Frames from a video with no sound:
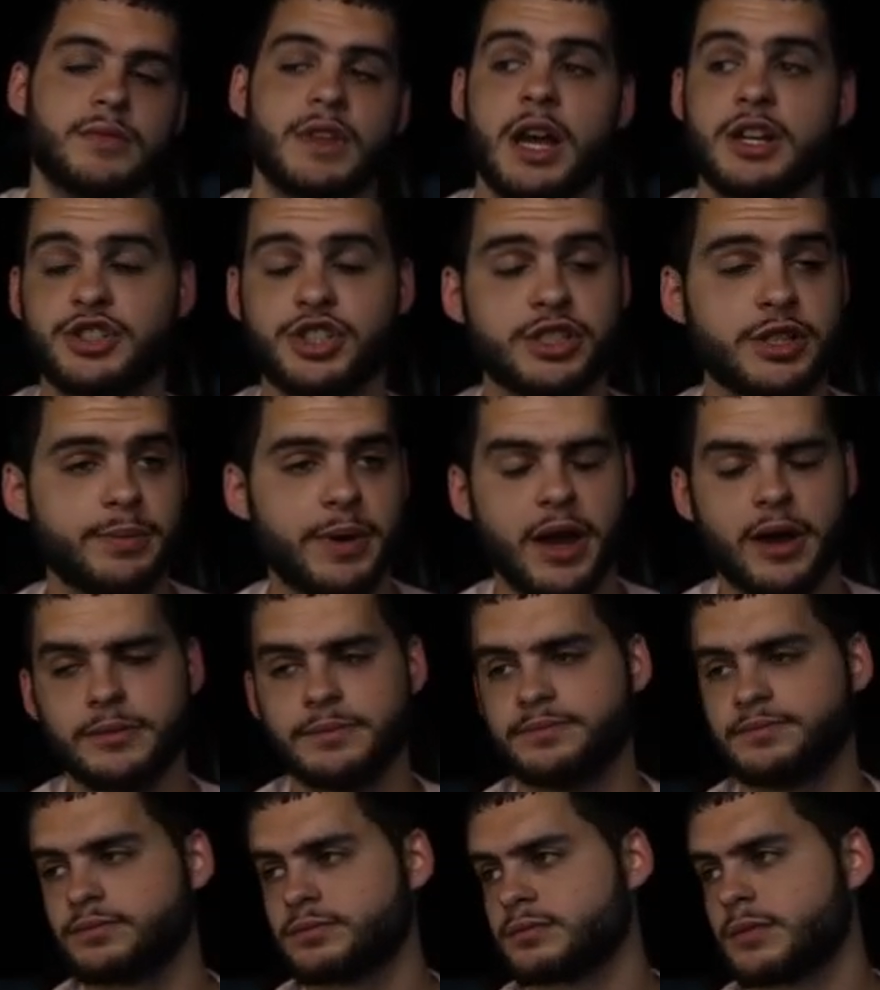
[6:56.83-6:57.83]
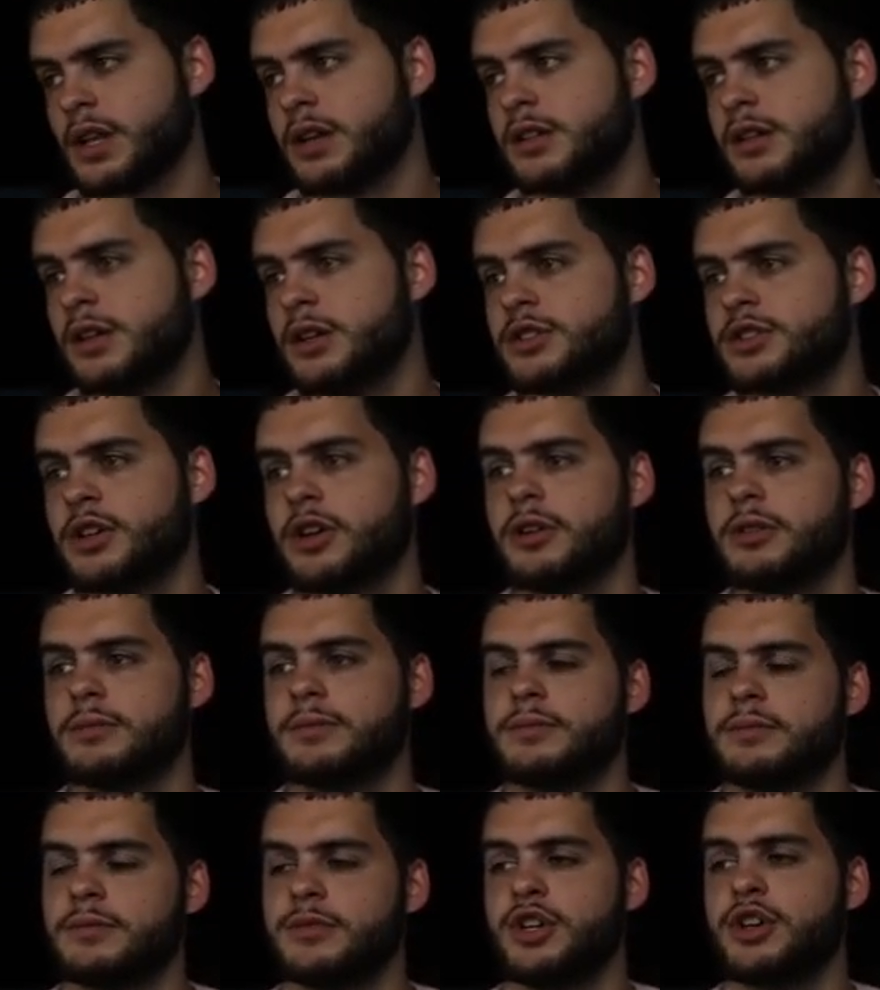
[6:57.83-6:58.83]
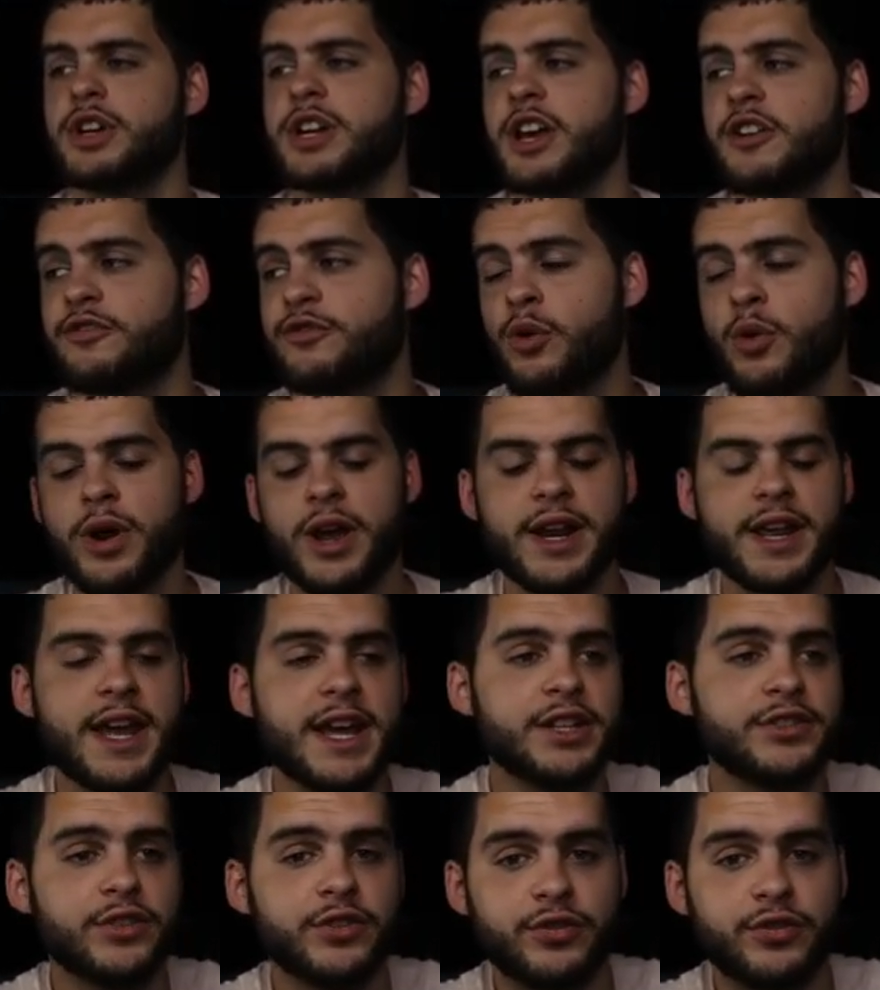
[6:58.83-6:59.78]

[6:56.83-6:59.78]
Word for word: Just about. So you're going to get 488s for